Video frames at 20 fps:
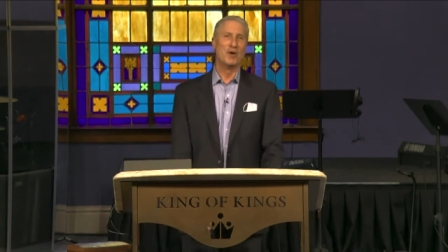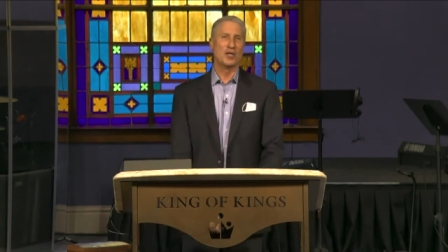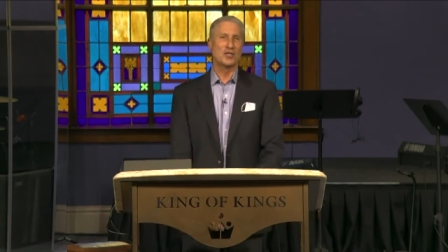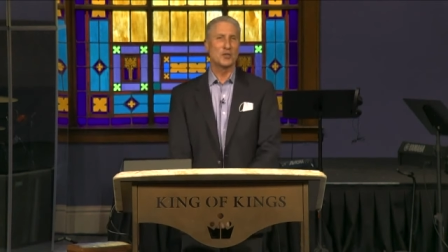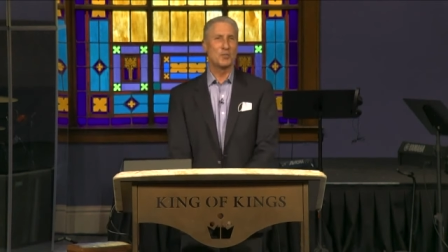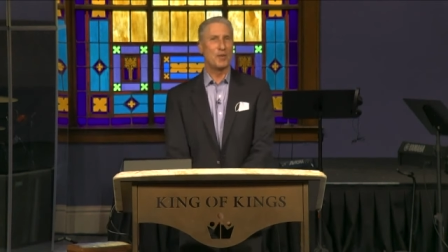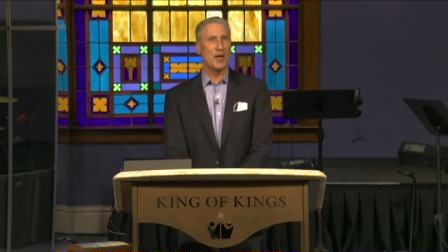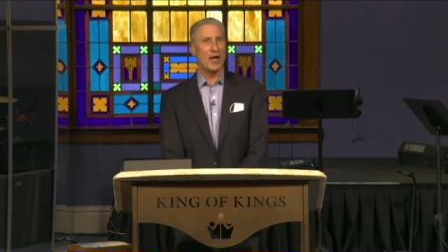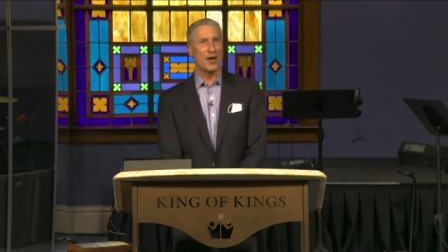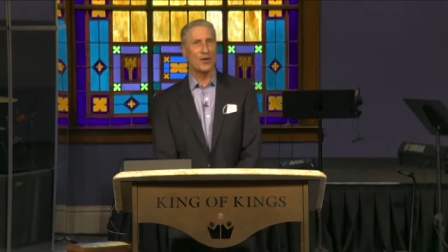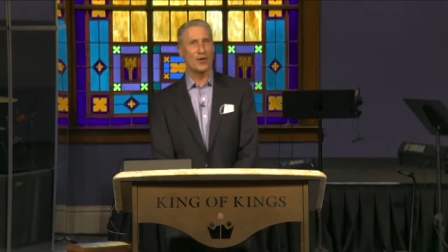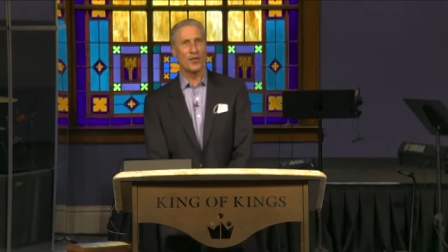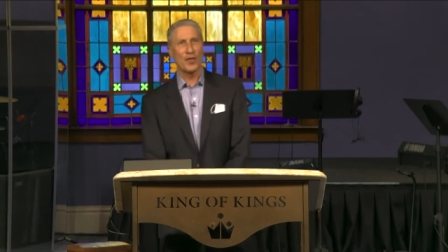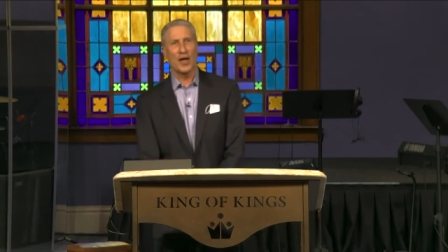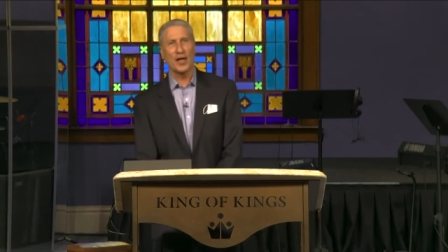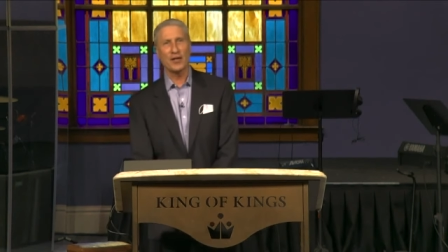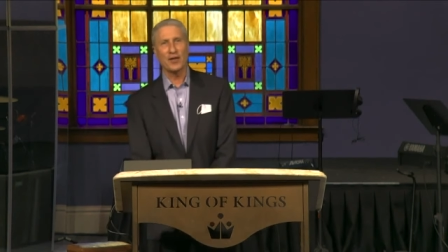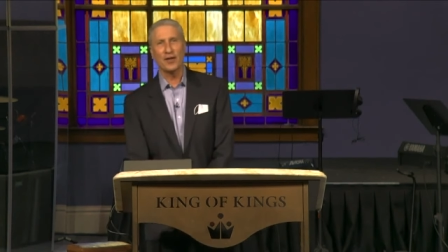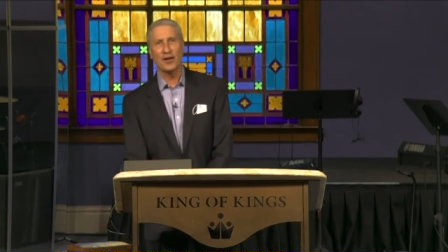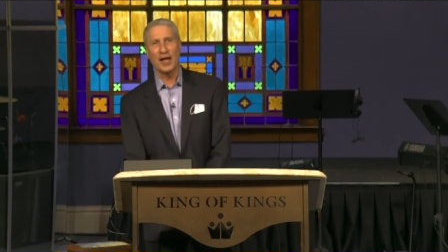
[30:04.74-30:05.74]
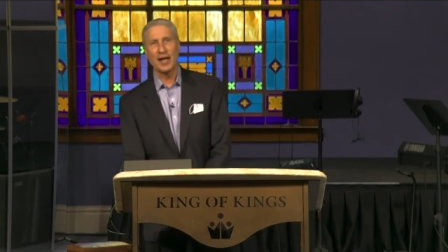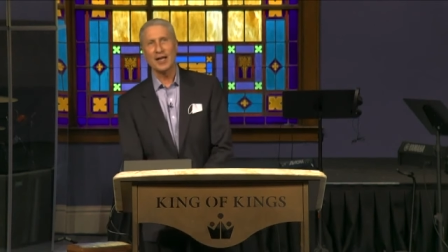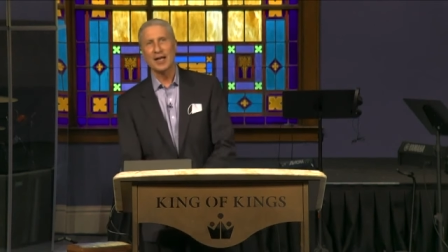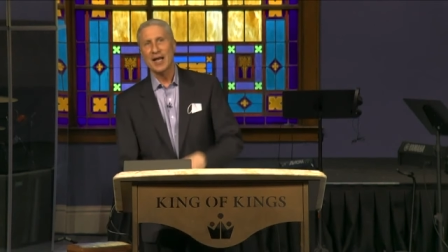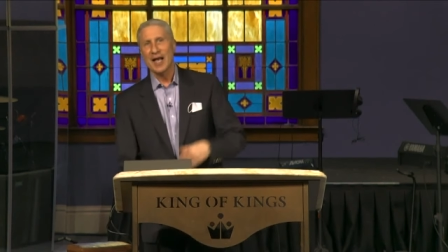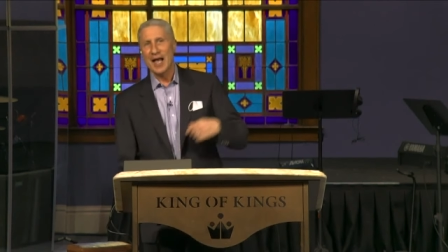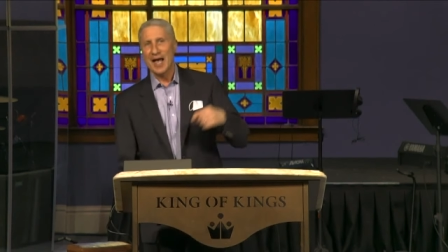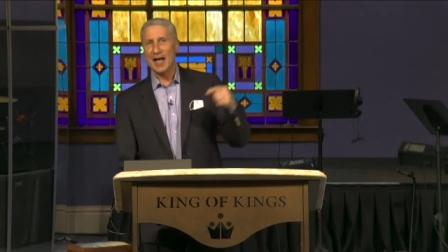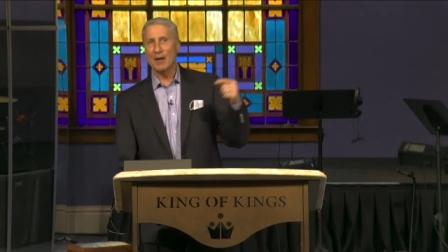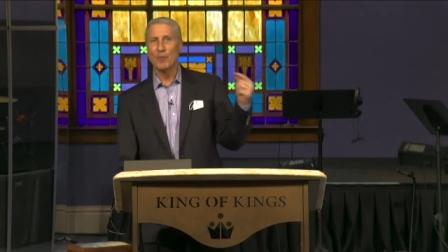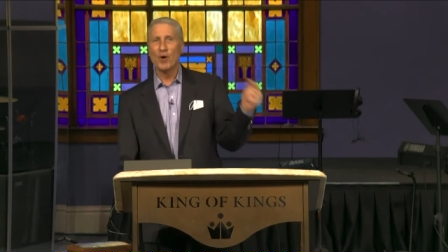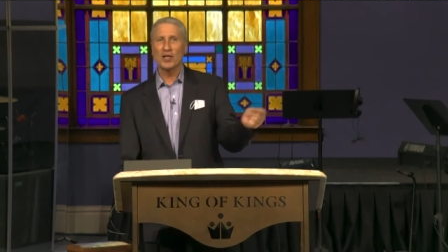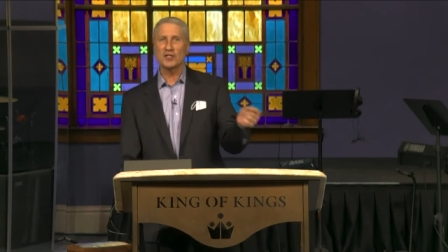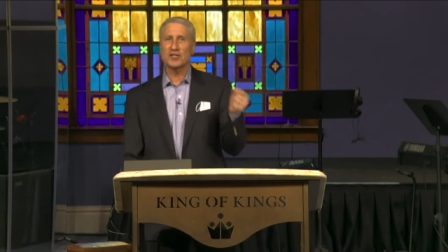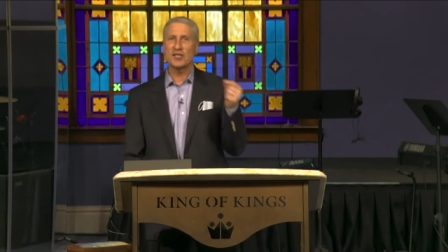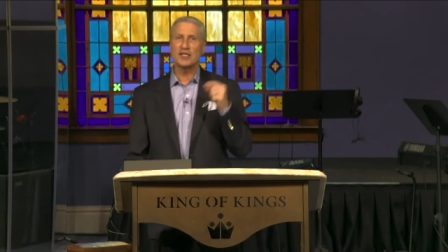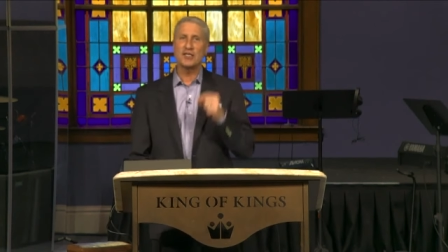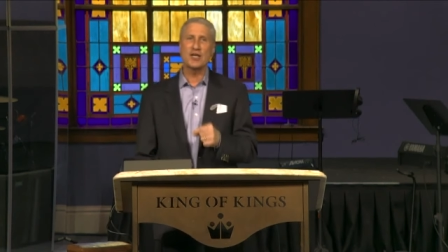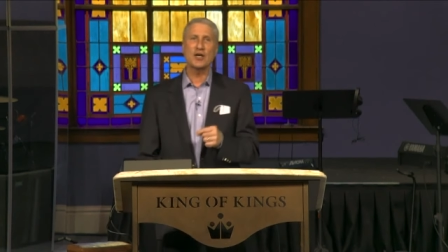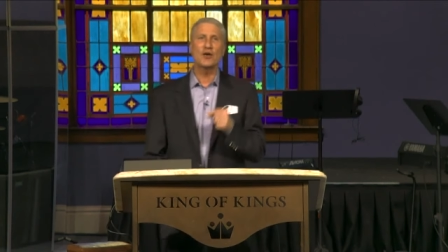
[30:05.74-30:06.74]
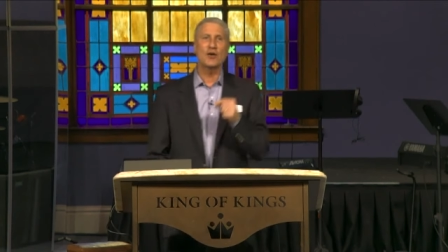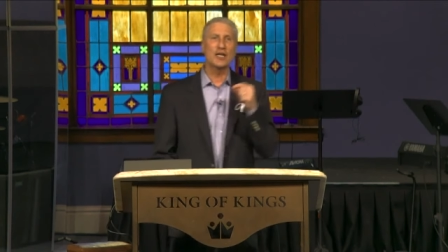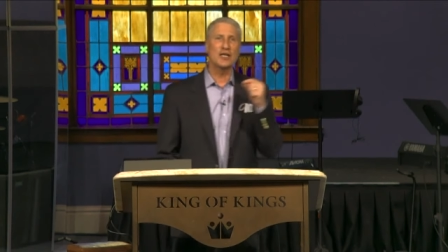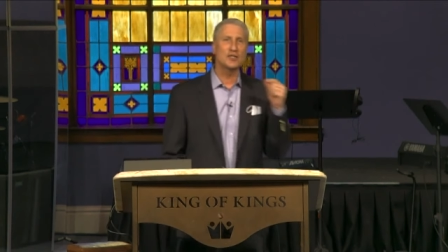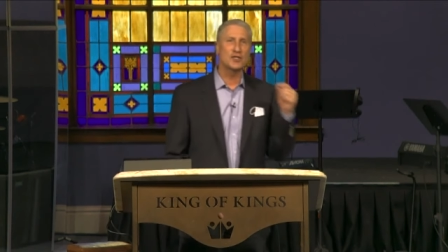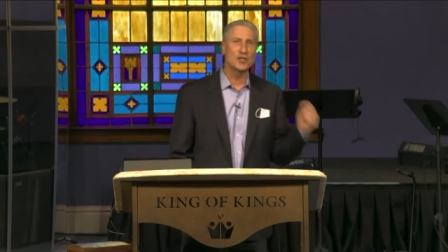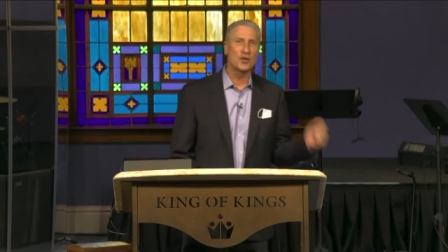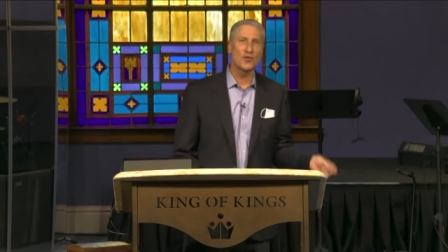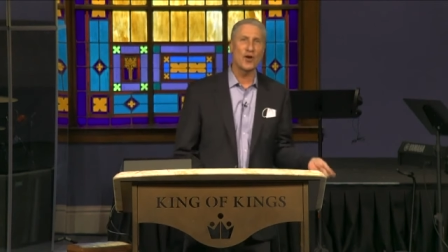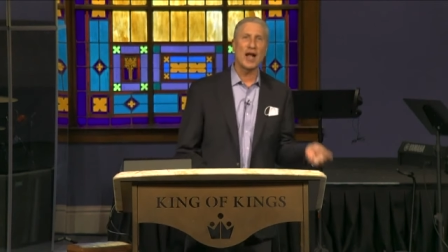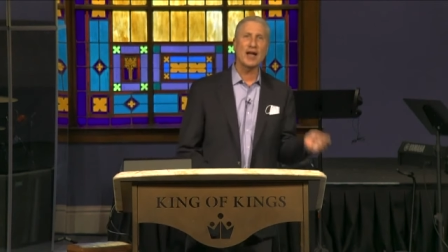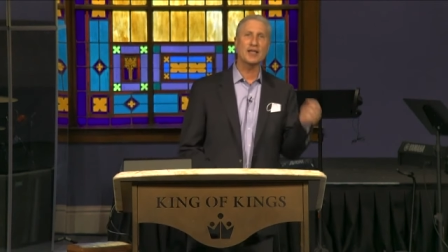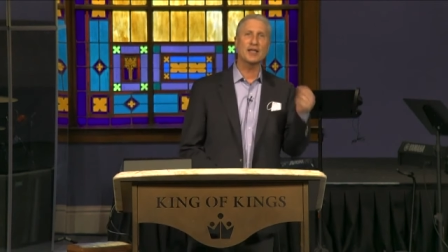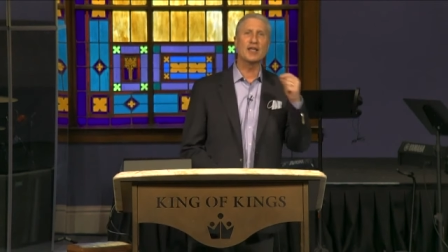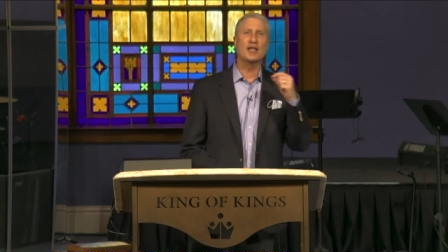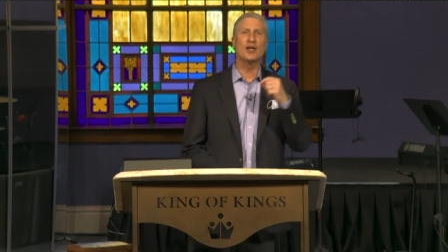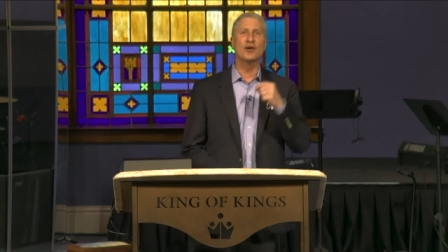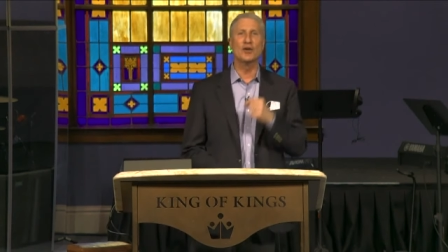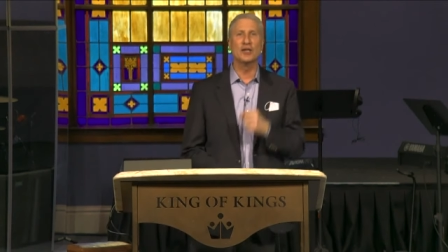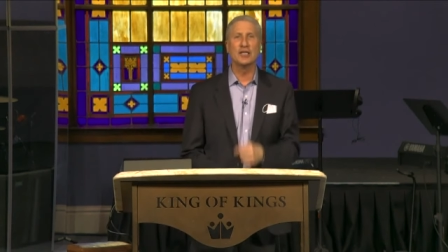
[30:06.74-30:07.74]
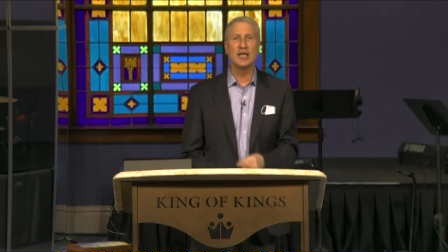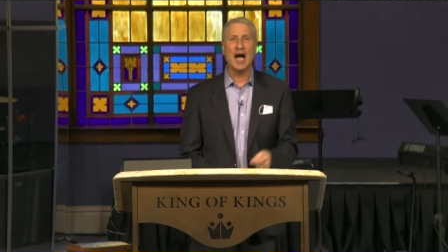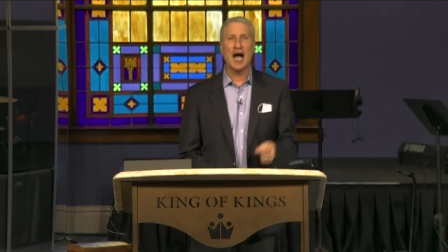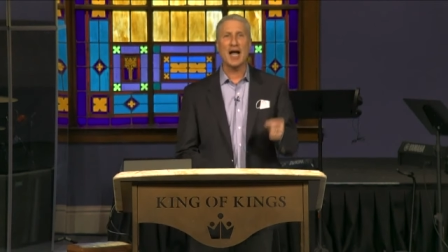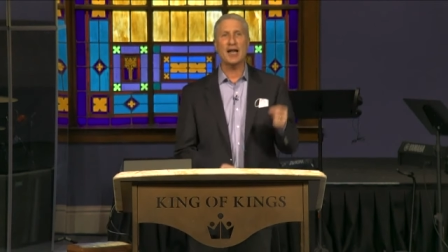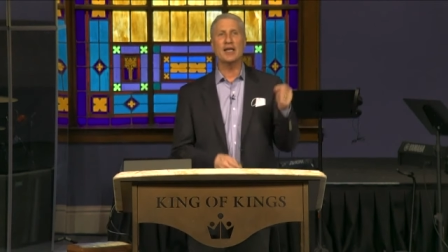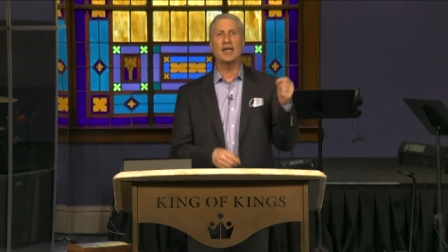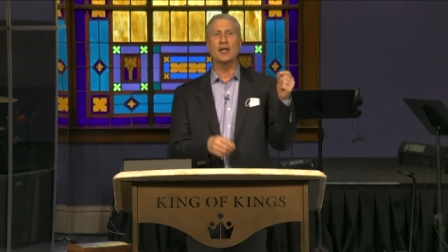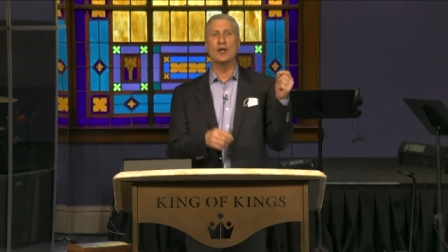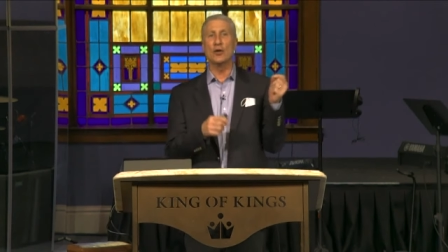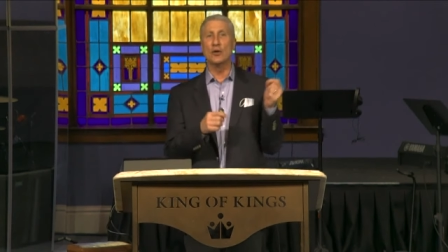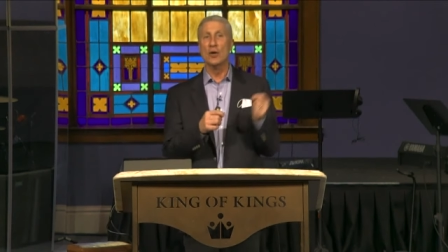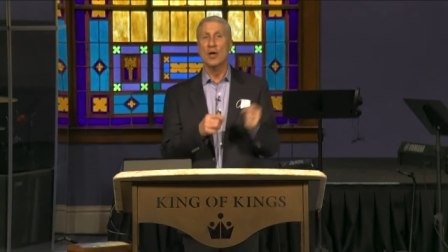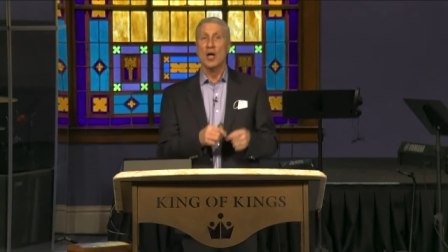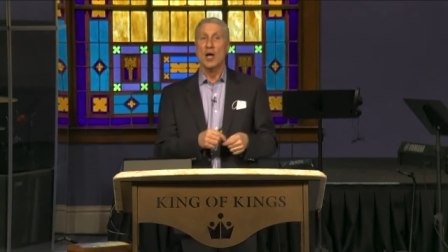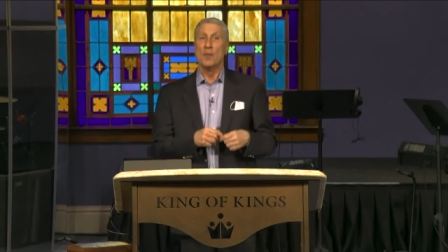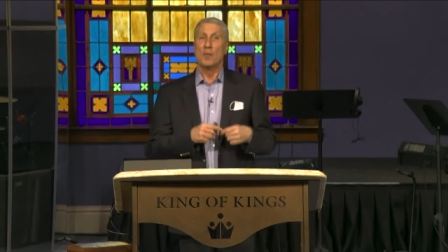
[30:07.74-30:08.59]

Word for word: much better. Thank you, Dave. And what's he doing? He's directing you and guiding you.